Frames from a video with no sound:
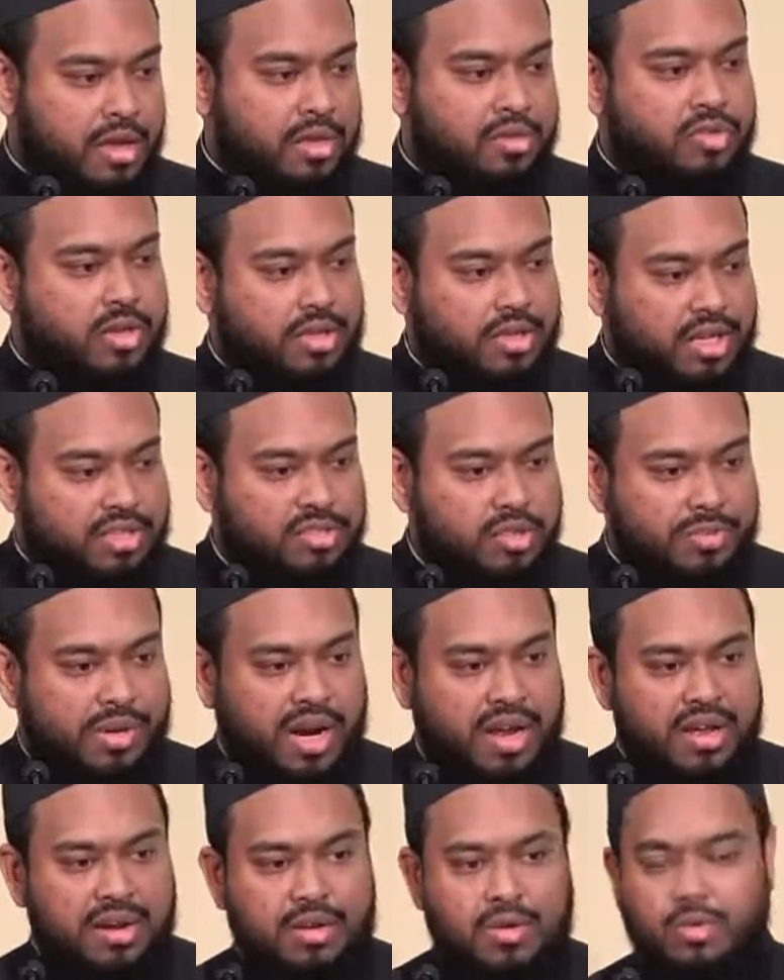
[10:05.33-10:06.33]
So Allah
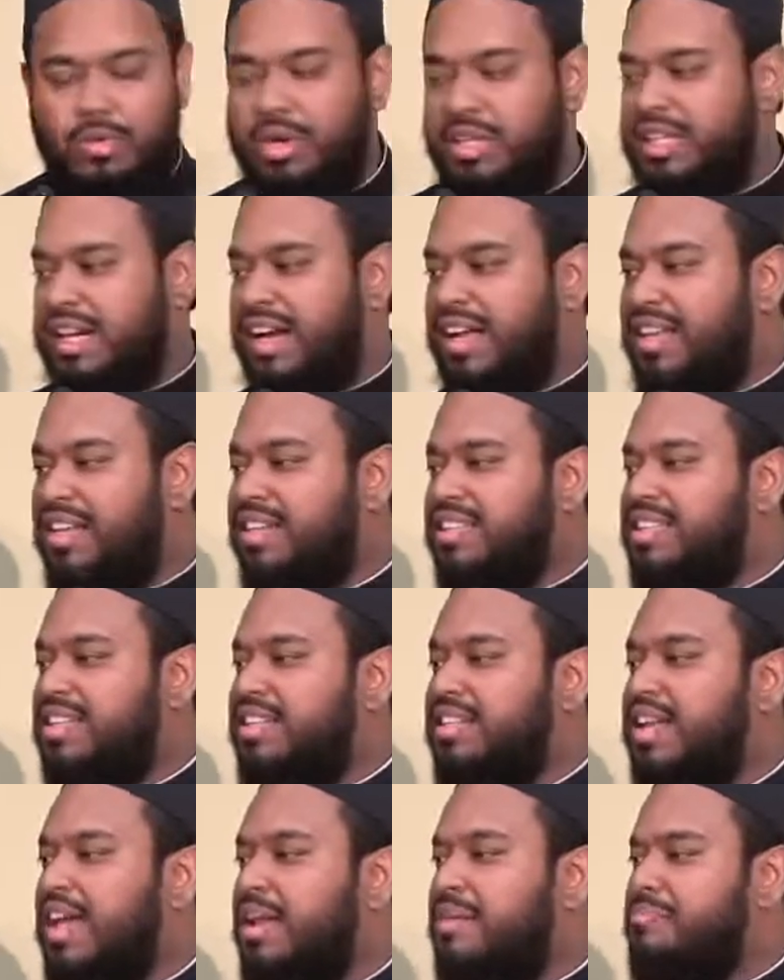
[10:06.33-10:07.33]
subhanahu wa ta'ala
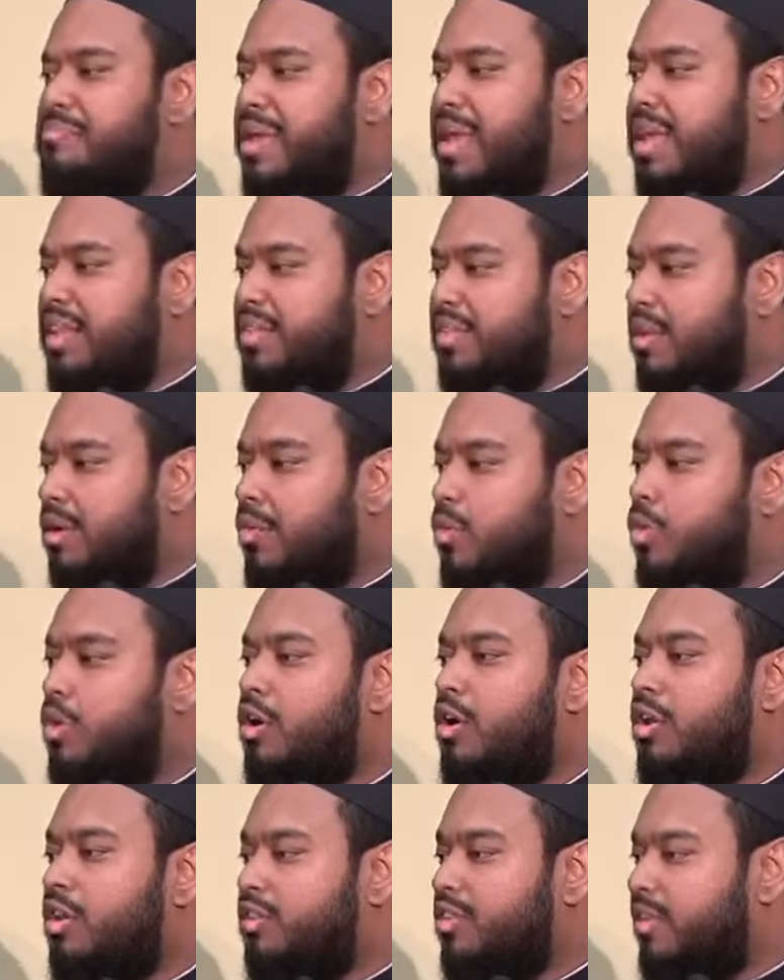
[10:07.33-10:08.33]
did not make the
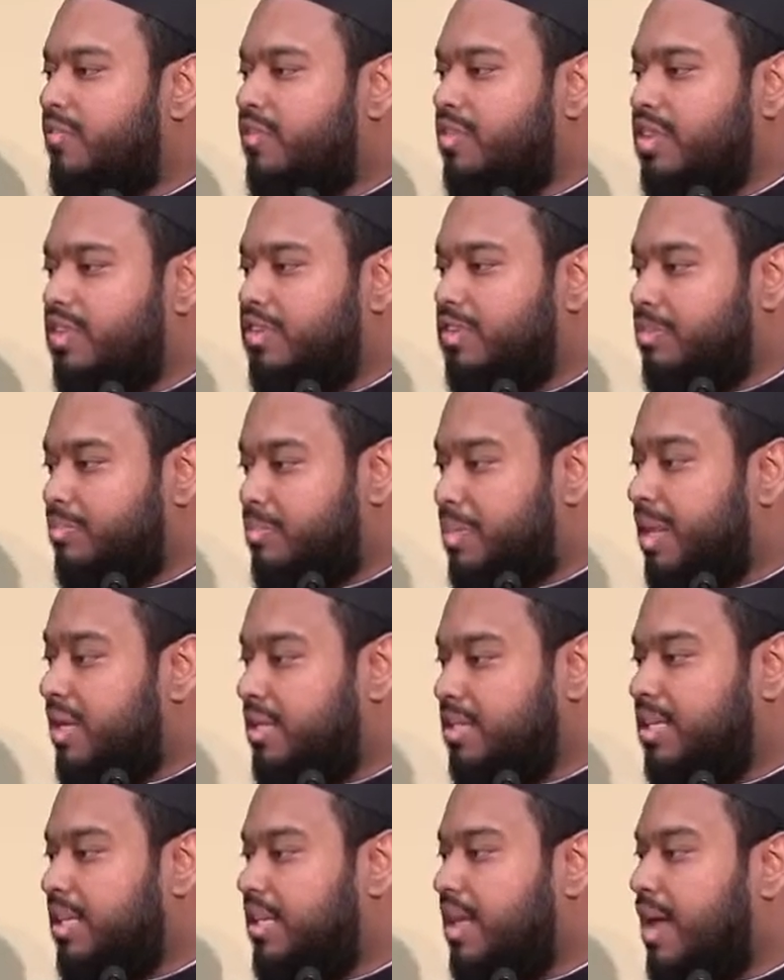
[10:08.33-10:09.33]
world of this,
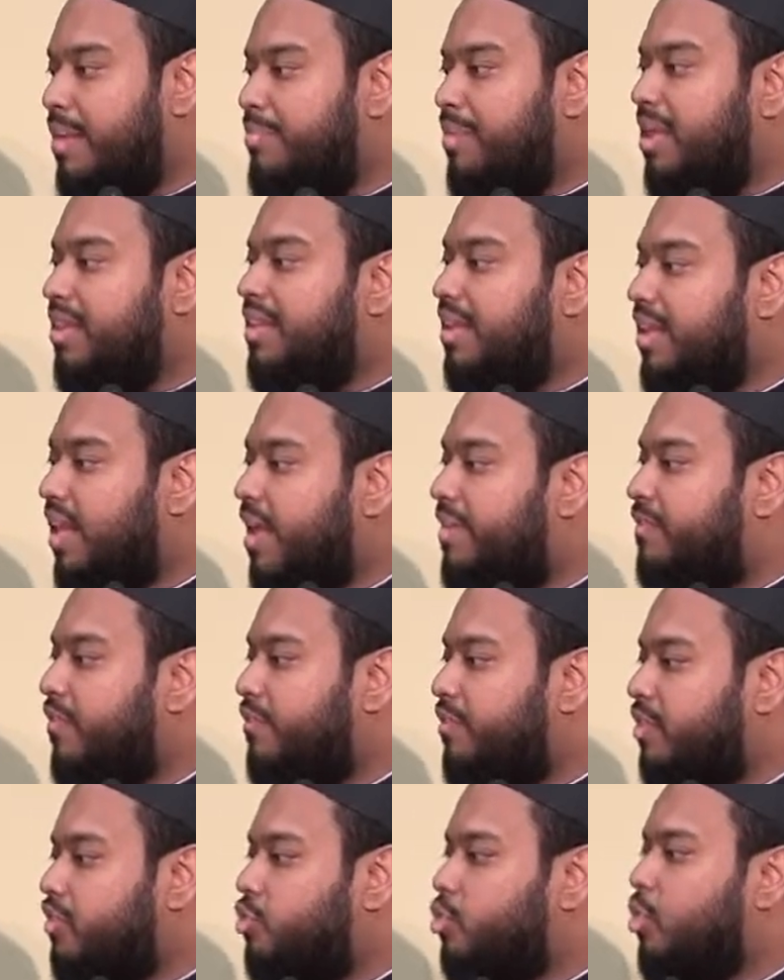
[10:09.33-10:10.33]
did not make the life
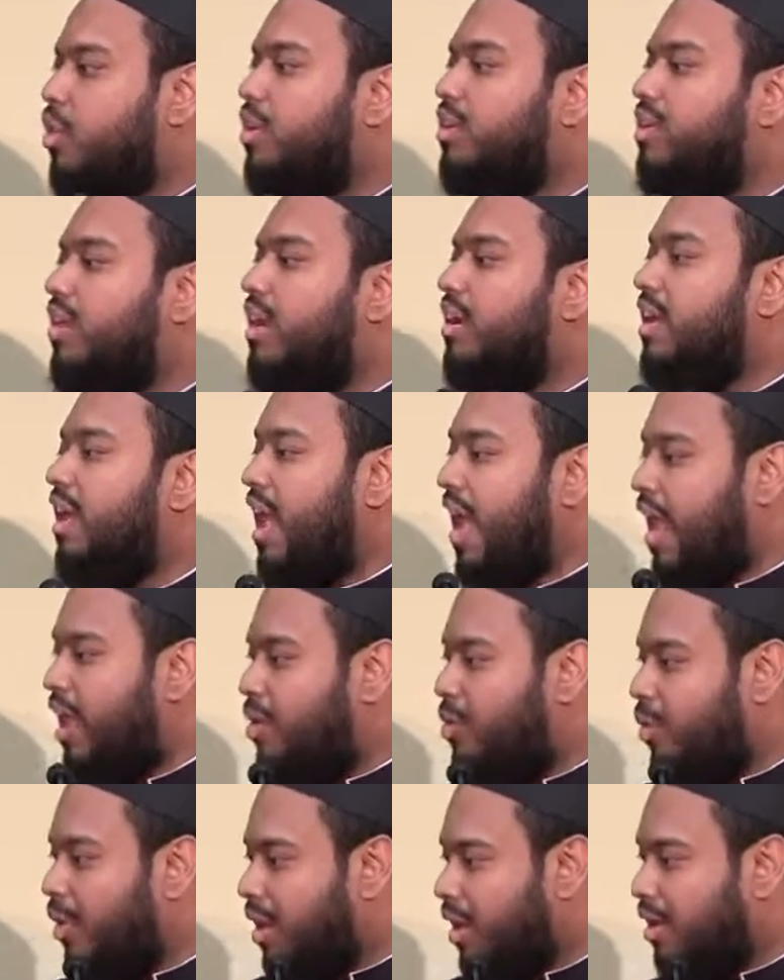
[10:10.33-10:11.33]
of this world a
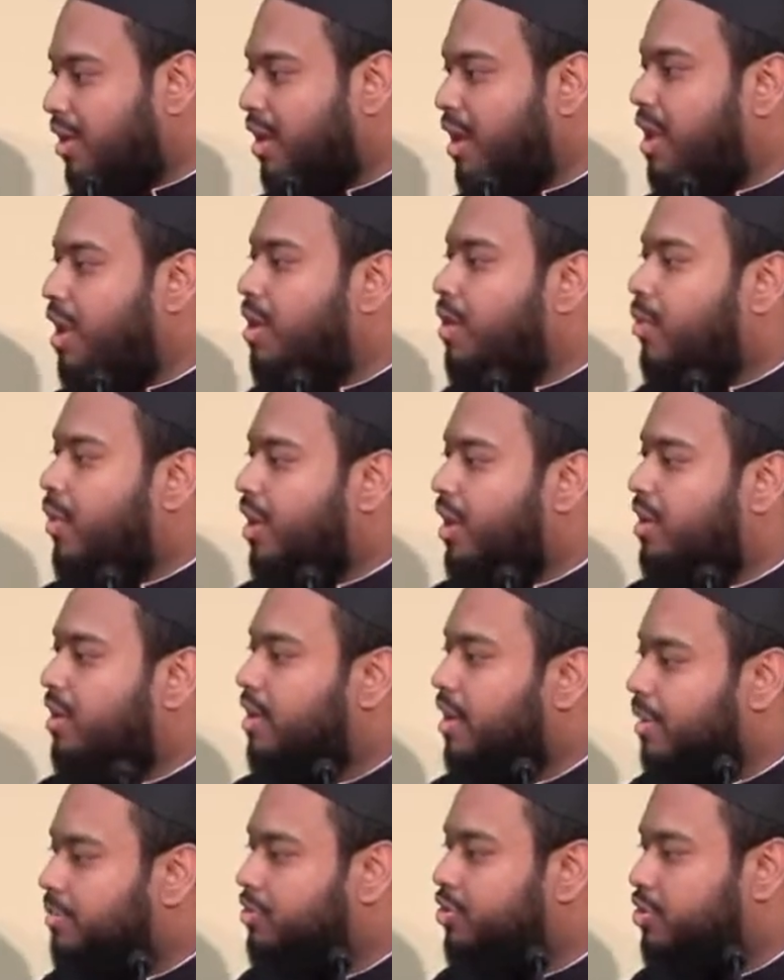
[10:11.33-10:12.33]
cakewalk when it
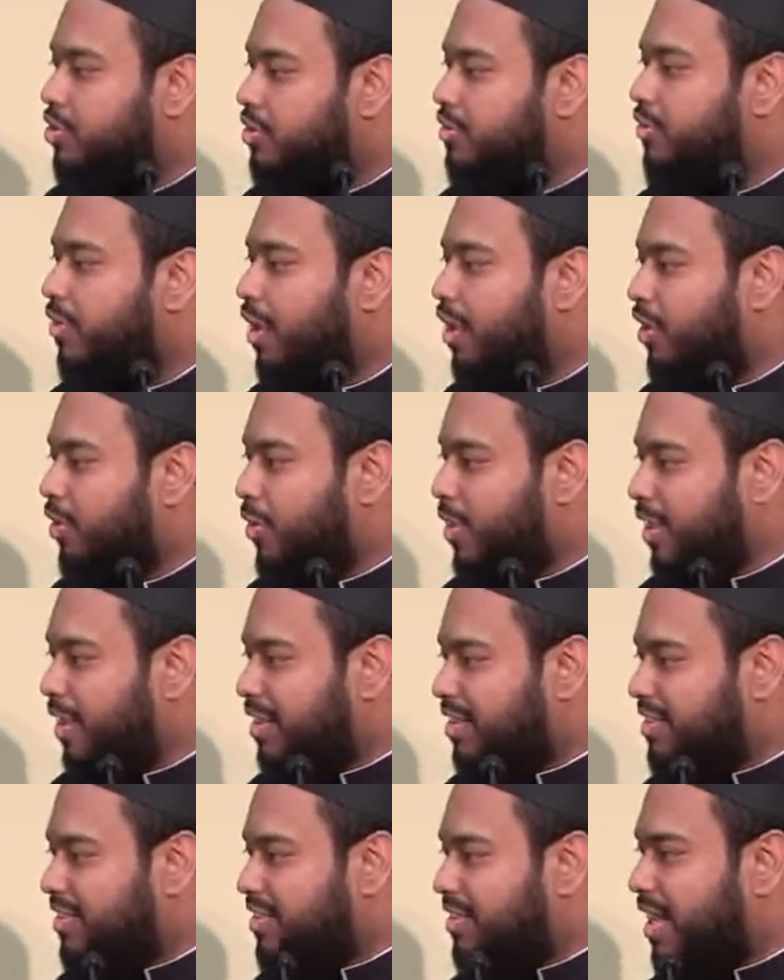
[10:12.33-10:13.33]
comes to following
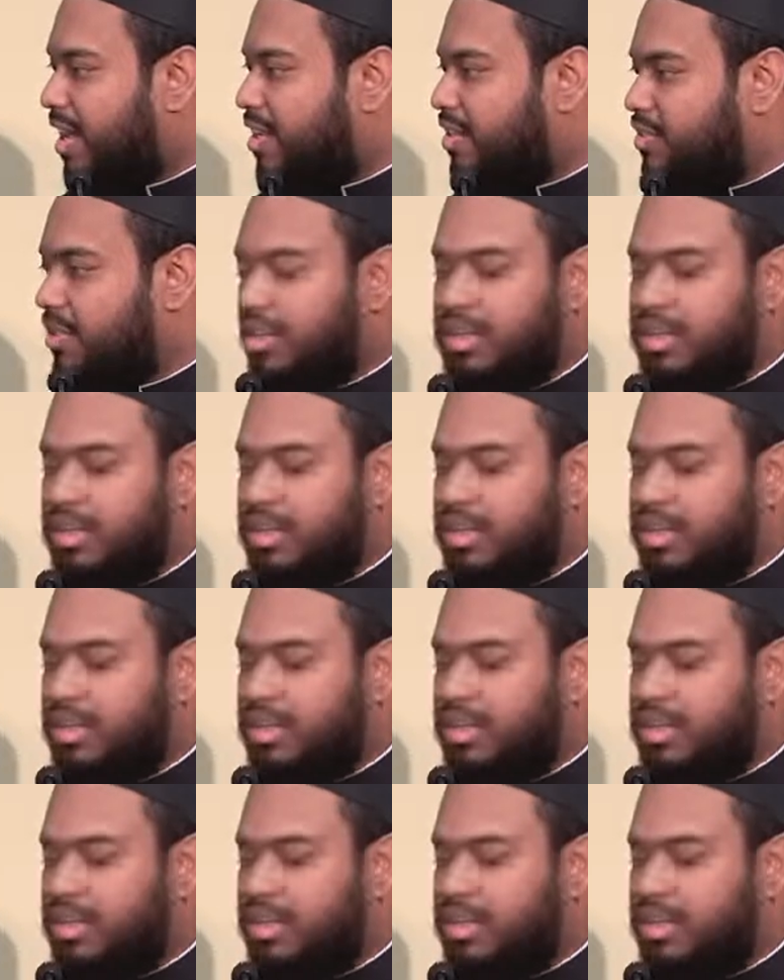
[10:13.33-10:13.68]
our desires.